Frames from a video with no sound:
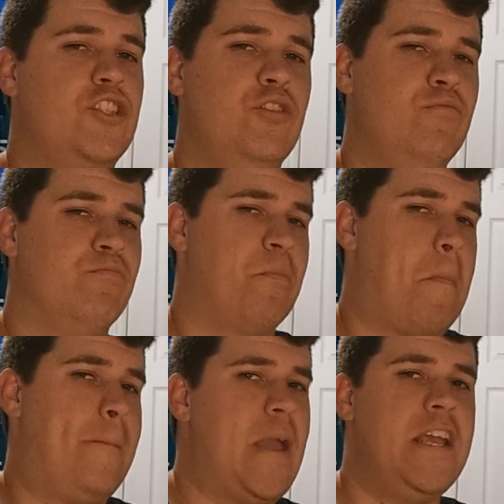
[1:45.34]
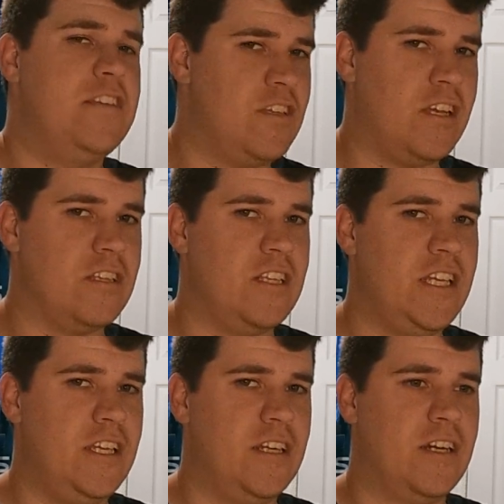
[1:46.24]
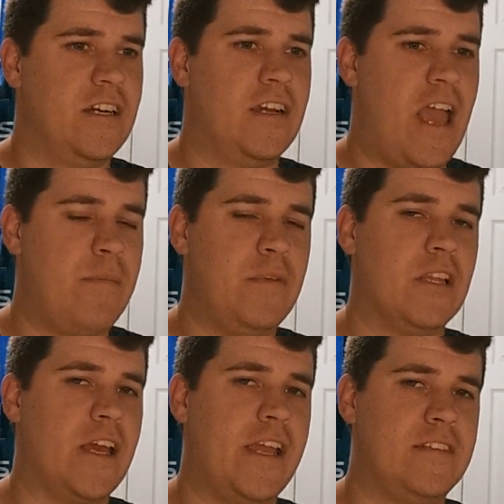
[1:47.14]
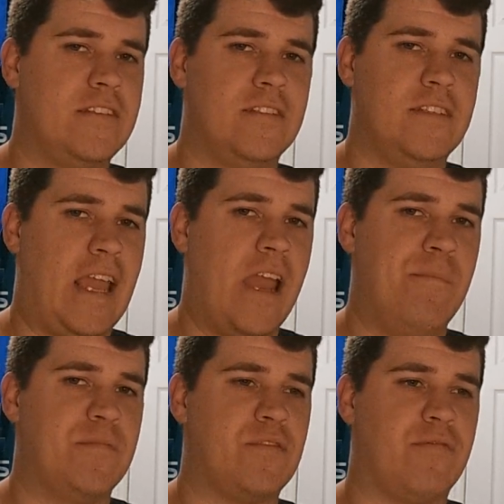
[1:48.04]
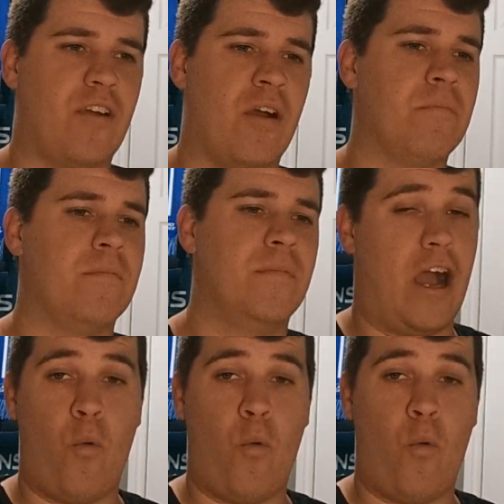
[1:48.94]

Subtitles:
you basically emulate games from